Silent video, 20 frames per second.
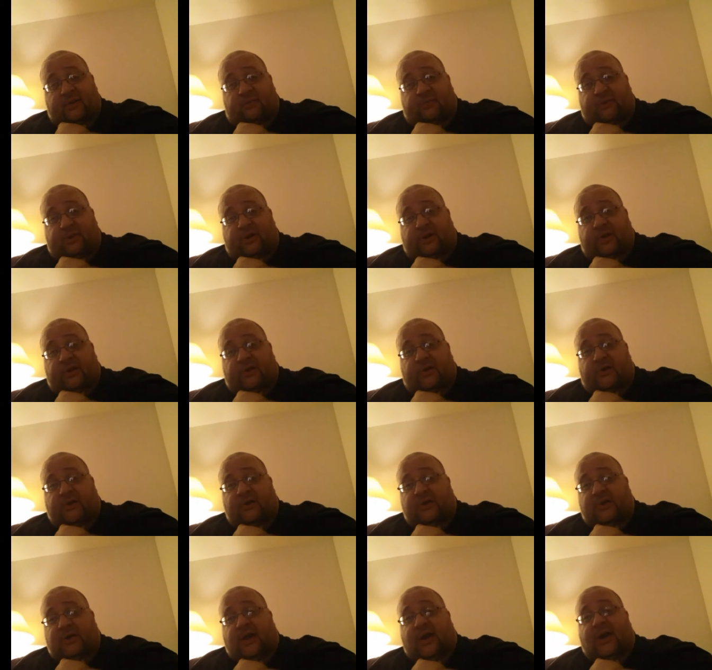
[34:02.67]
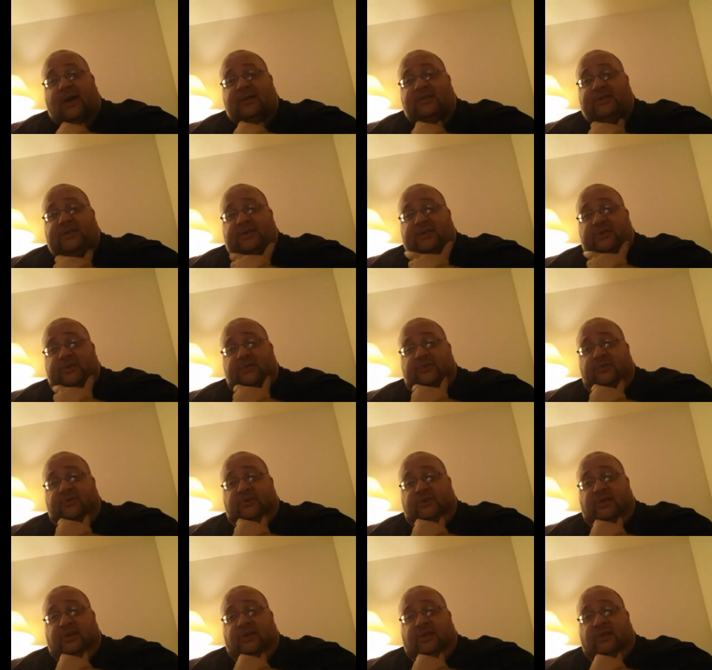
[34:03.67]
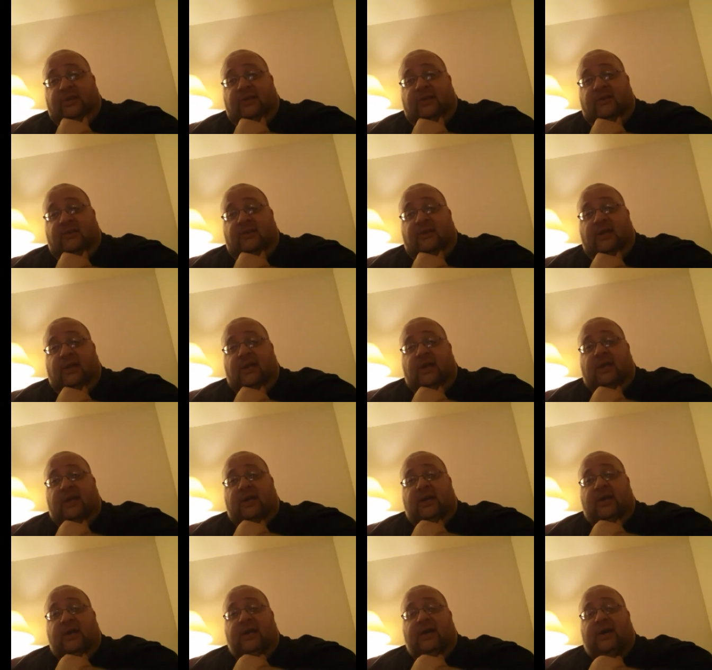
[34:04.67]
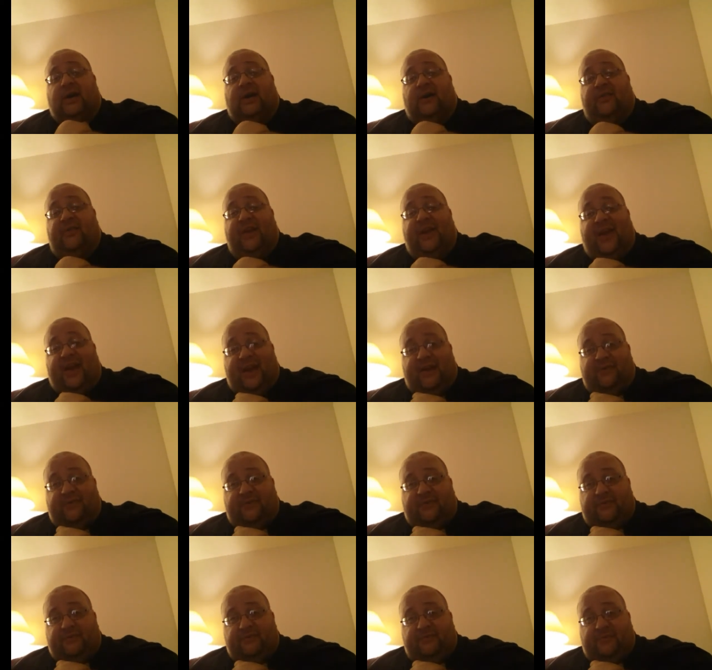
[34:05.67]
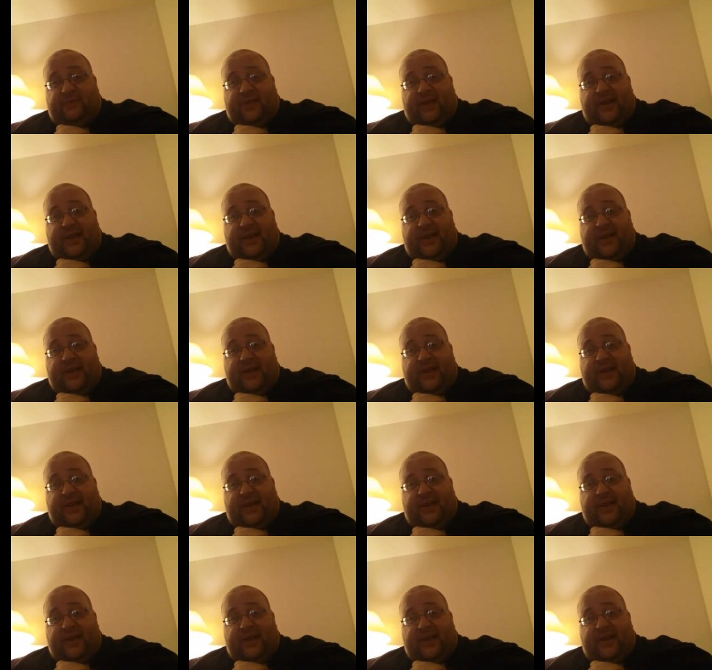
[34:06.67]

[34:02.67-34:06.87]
They're putting it on iTunes, and then uh, they have some.